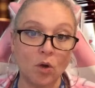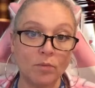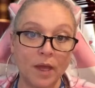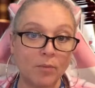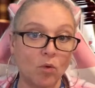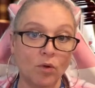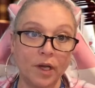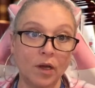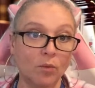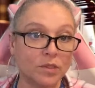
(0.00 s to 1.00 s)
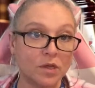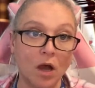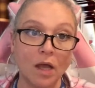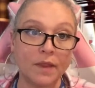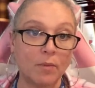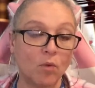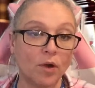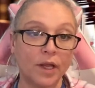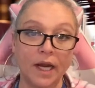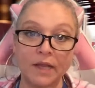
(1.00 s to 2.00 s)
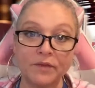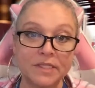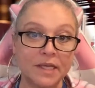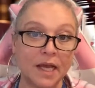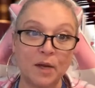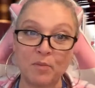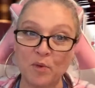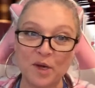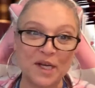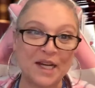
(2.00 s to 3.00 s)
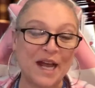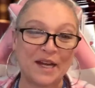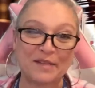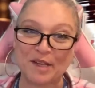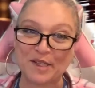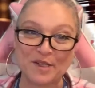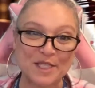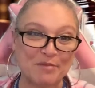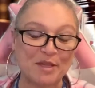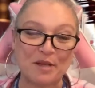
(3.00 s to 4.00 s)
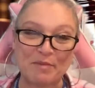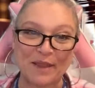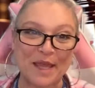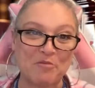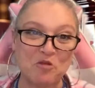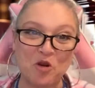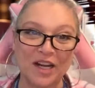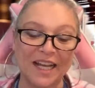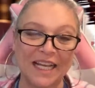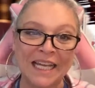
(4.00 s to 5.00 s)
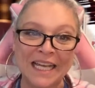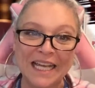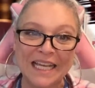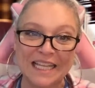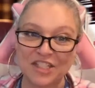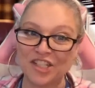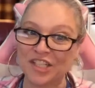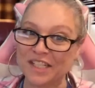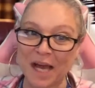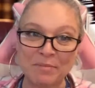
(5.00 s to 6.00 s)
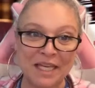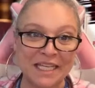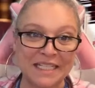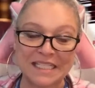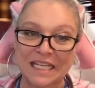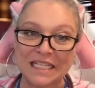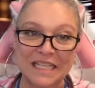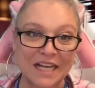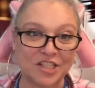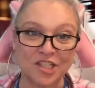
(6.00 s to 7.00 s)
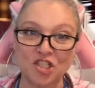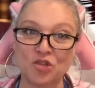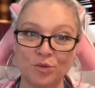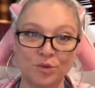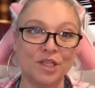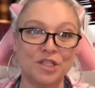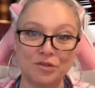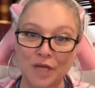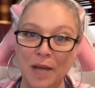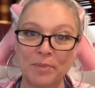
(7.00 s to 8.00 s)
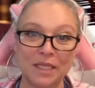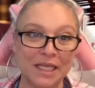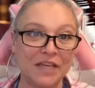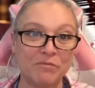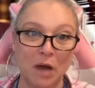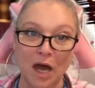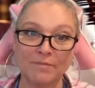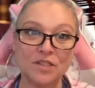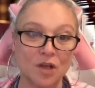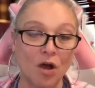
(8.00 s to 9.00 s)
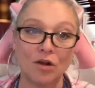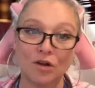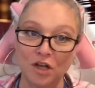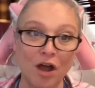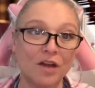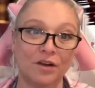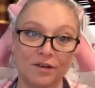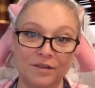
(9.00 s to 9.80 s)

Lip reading: that morning or was gone that morning. I pointed it out. I'm like, there's something about that morning that's just not making sense. I just truly do not believe mom saw her daughter.